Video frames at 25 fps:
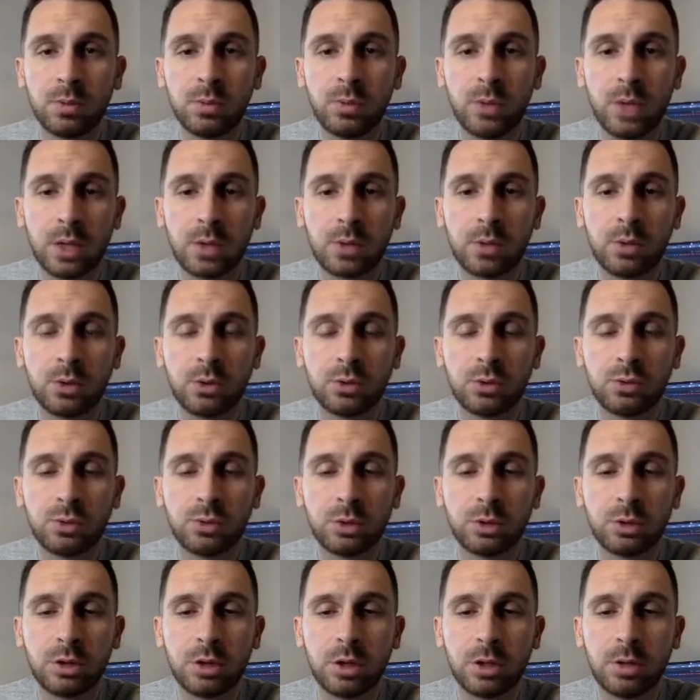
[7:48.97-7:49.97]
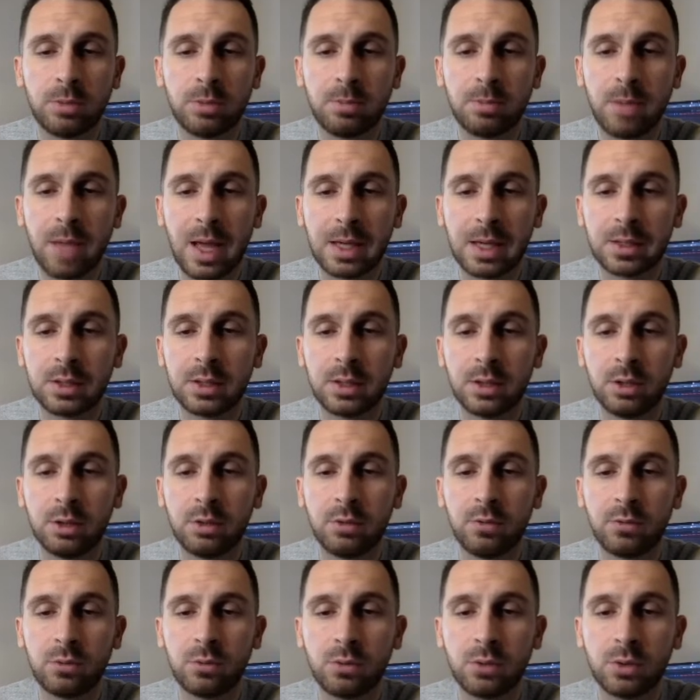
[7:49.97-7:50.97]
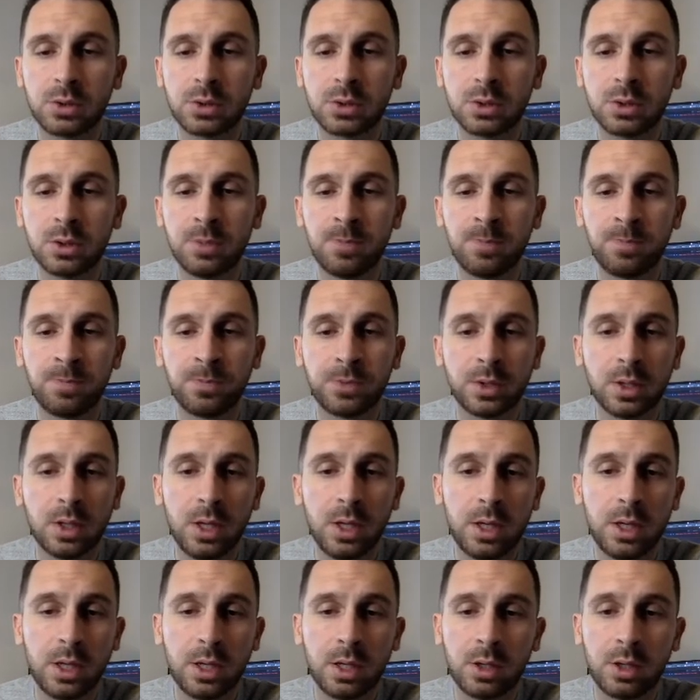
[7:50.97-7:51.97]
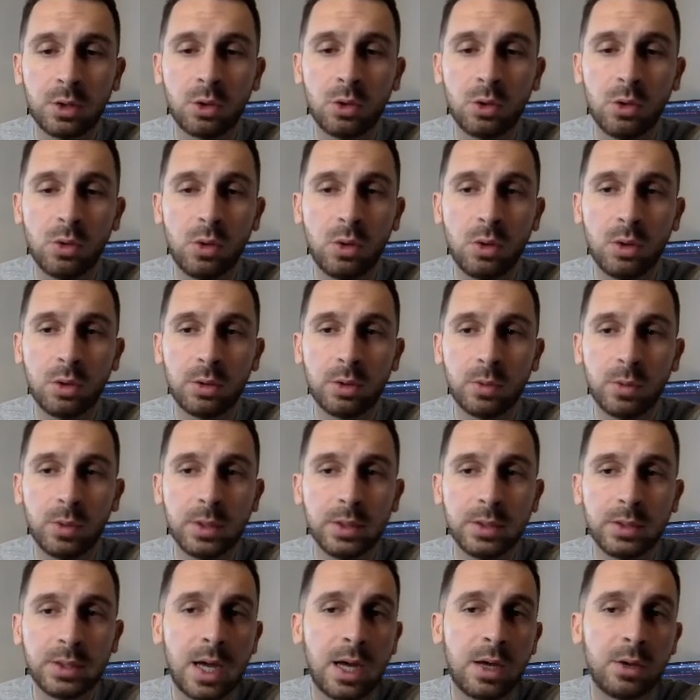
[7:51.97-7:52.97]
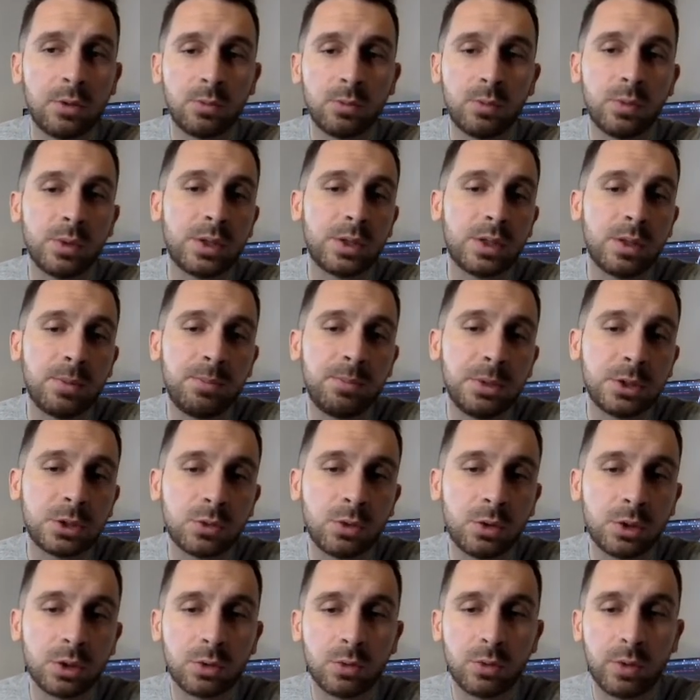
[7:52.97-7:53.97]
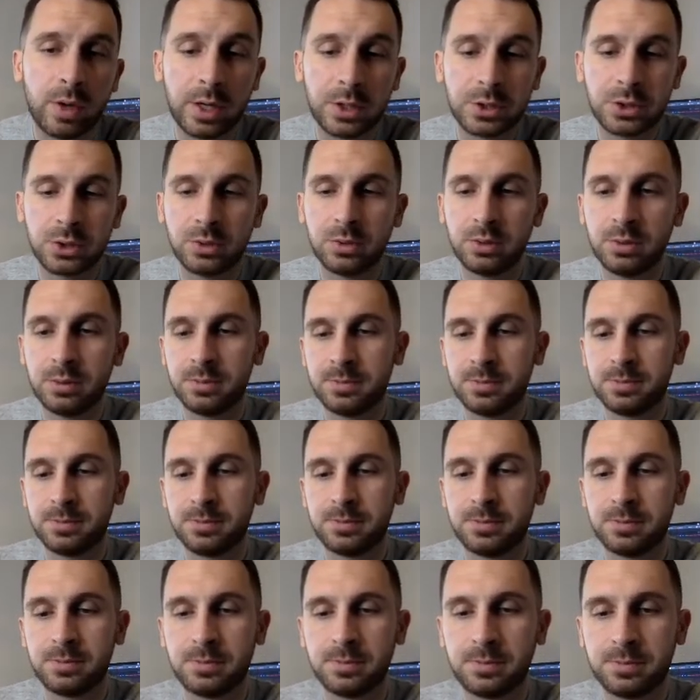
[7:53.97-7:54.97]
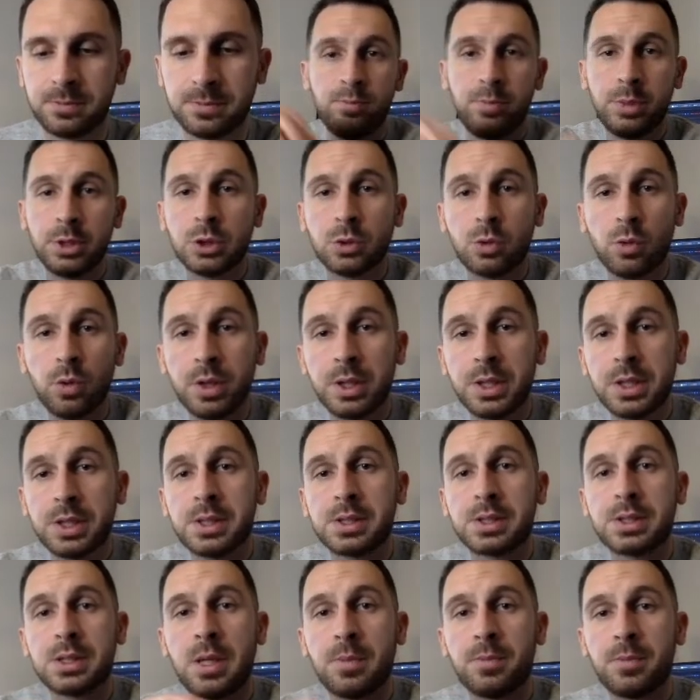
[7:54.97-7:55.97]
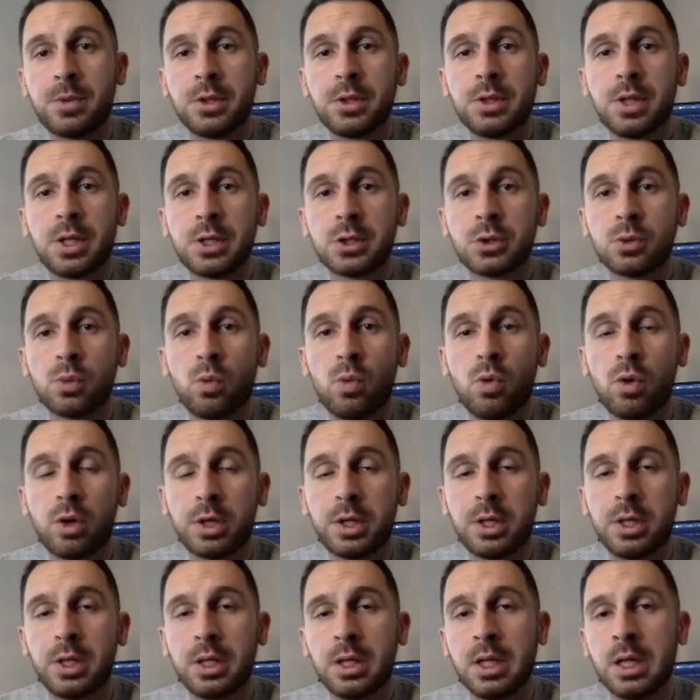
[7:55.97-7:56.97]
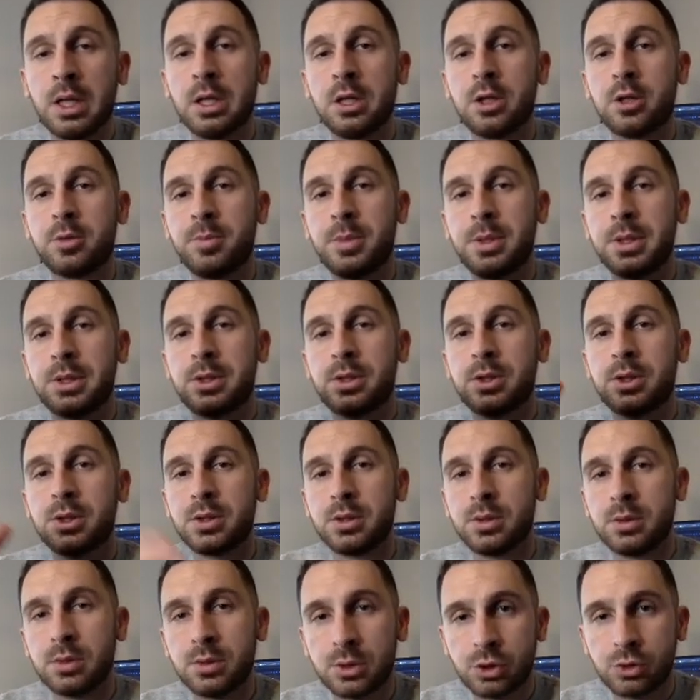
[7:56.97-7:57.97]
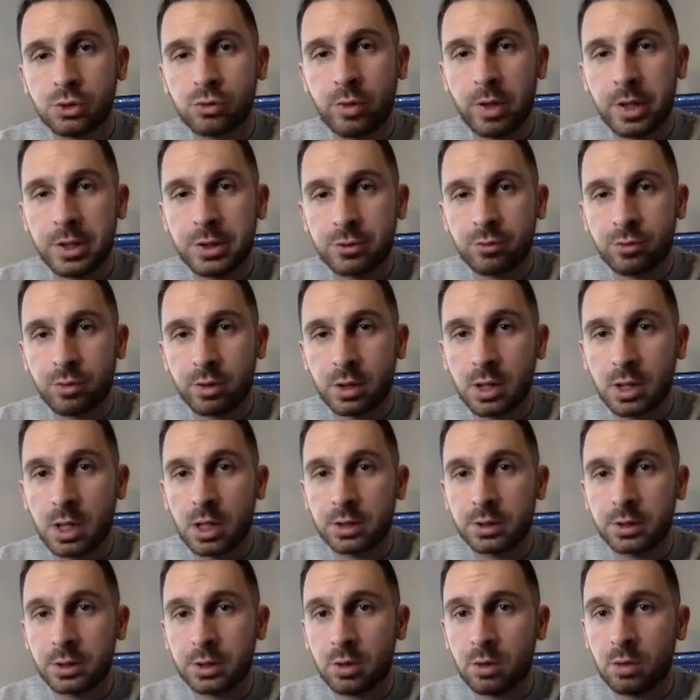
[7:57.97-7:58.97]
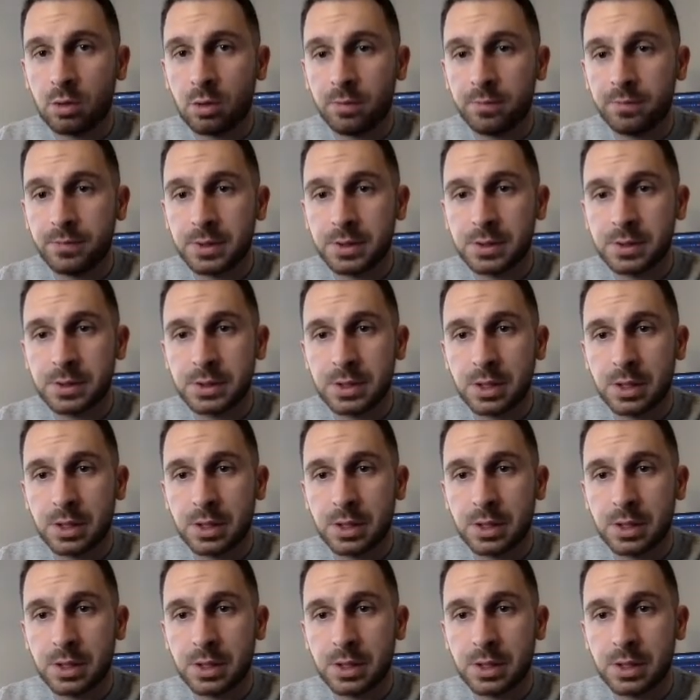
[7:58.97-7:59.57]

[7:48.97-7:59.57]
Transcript: are going to return back, and of course go all the way down with the Bitcoin correction. Bitcoin, it's something that is working a little bit strange regarding all of this